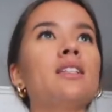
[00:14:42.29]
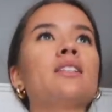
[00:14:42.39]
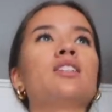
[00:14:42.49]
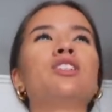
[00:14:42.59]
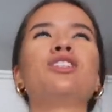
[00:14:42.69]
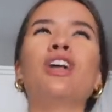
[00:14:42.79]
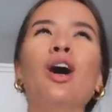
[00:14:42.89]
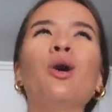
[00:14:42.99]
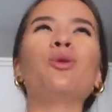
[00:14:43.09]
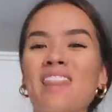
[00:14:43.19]

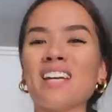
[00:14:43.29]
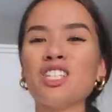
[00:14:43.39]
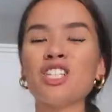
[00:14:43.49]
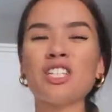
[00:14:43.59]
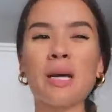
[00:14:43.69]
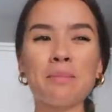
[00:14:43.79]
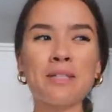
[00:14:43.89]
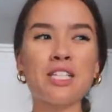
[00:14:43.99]
So that just comes